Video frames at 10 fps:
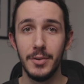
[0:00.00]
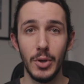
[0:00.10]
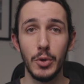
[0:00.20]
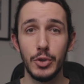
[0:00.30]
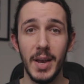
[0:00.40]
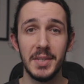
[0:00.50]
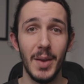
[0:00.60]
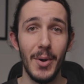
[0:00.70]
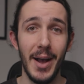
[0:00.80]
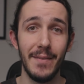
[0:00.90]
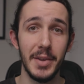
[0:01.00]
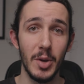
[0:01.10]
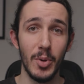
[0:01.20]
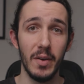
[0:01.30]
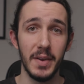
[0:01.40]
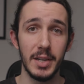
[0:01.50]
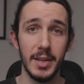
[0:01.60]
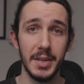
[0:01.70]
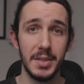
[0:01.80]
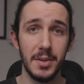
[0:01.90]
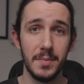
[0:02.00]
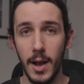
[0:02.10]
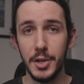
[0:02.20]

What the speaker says: Don't stress about having a perfect list.